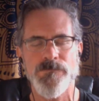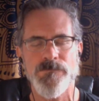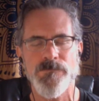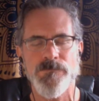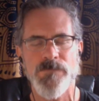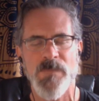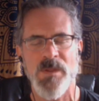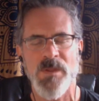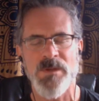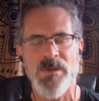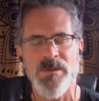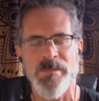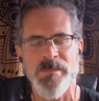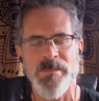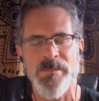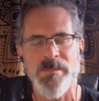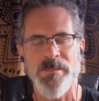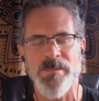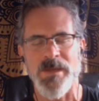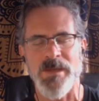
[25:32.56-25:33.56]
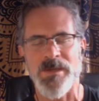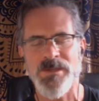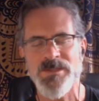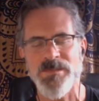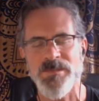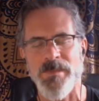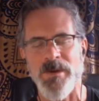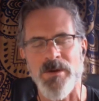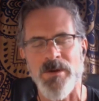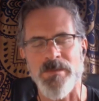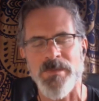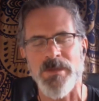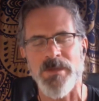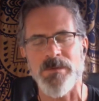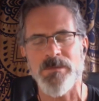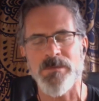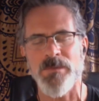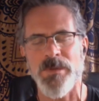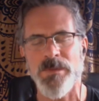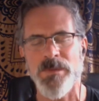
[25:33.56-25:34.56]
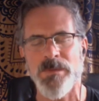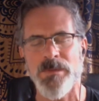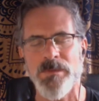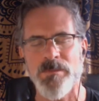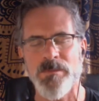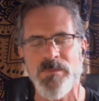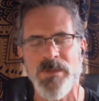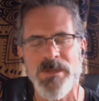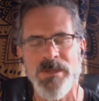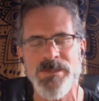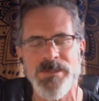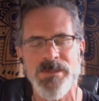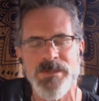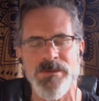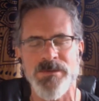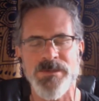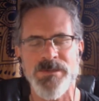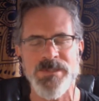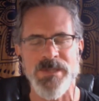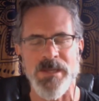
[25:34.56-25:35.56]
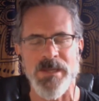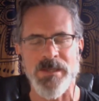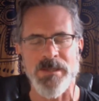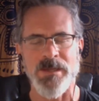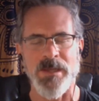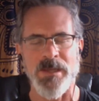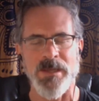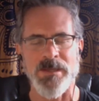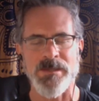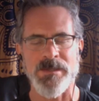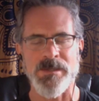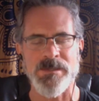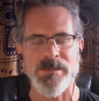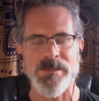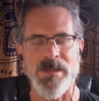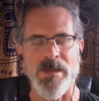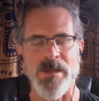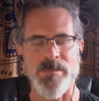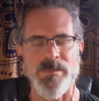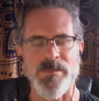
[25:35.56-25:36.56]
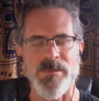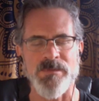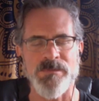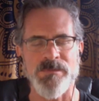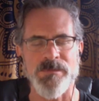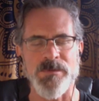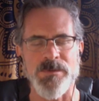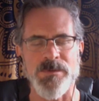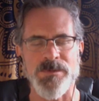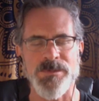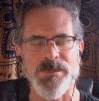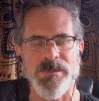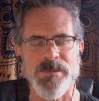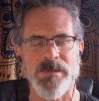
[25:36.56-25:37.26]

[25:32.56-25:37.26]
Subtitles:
And you might experiment with placing your second hand on top of the first.